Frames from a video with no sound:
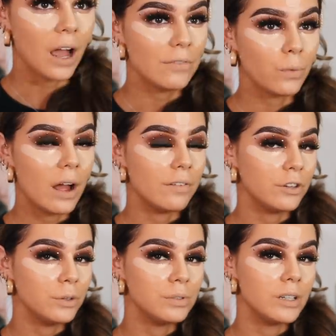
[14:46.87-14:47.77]
I have quite a
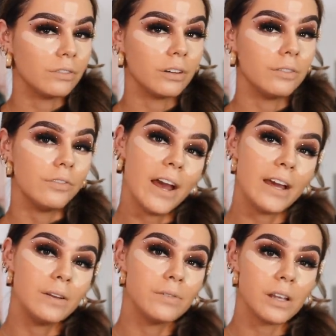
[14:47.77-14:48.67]
few different
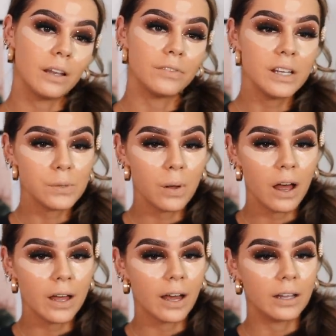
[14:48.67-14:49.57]
faves. I love this
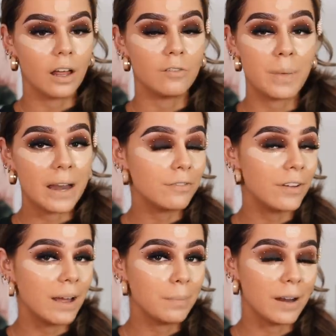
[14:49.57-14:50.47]
one. I love
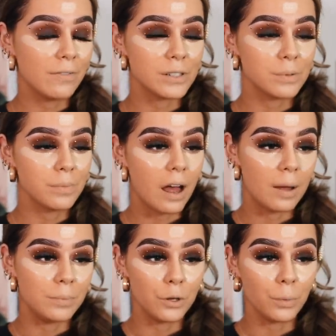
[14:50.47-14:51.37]
Benefit. Benefit's
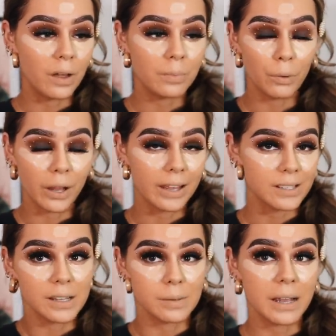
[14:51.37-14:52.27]
um, new one, Boing,
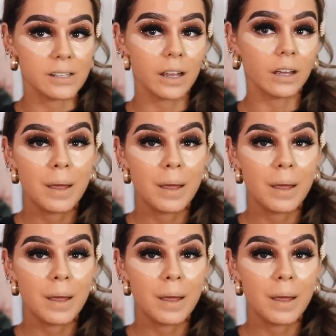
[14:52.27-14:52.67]
is, amazing.